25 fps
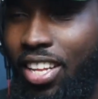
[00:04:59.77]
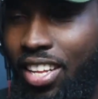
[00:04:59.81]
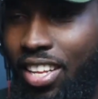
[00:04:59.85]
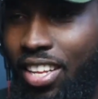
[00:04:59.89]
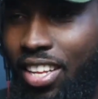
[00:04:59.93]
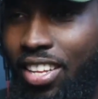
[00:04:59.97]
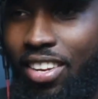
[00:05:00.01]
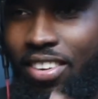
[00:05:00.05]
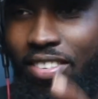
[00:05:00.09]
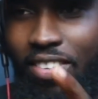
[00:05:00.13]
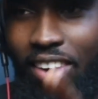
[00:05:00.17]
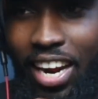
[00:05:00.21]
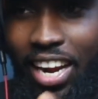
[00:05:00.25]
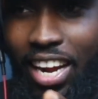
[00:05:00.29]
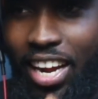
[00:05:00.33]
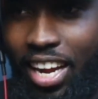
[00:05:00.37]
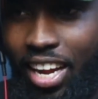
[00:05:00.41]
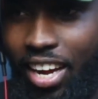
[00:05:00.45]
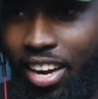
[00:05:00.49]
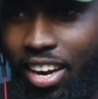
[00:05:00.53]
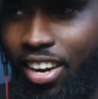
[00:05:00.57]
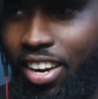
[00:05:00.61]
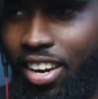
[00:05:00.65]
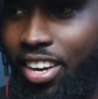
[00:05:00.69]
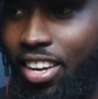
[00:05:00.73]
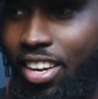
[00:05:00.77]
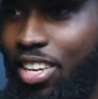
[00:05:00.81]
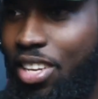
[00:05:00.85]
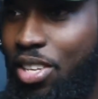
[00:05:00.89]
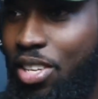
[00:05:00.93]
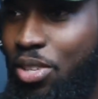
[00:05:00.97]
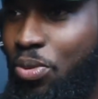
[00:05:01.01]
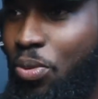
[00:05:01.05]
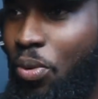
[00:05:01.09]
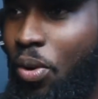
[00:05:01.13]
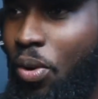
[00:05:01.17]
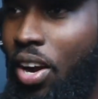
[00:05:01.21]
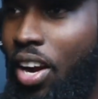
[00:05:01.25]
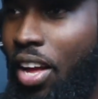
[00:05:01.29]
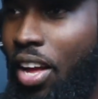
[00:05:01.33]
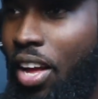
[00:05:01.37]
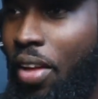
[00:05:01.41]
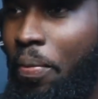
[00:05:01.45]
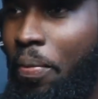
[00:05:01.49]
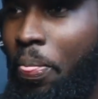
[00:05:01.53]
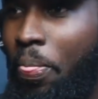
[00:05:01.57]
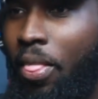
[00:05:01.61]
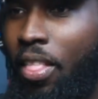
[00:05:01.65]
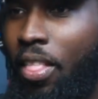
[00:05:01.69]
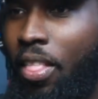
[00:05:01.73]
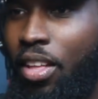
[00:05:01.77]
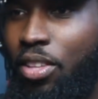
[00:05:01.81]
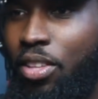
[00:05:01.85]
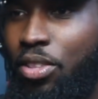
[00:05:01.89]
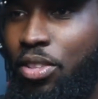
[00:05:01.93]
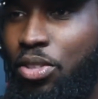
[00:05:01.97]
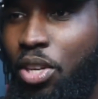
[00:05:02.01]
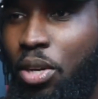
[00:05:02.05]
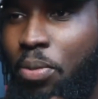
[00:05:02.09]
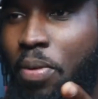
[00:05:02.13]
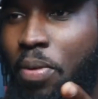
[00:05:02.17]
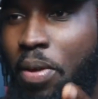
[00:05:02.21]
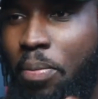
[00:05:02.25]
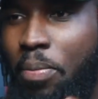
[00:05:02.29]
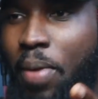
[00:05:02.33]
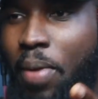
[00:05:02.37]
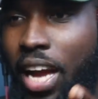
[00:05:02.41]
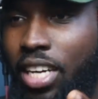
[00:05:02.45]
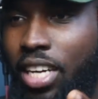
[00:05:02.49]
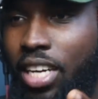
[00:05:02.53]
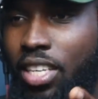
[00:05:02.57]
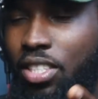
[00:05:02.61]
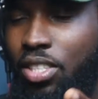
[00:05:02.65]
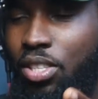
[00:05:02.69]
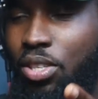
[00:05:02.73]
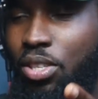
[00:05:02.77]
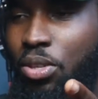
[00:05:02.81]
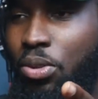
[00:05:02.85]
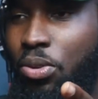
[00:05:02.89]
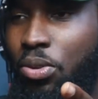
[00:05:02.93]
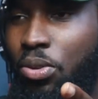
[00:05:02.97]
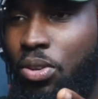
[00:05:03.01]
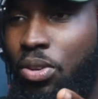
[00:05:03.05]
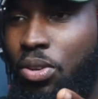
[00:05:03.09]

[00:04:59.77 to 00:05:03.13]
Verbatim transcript: right here is what took me back to the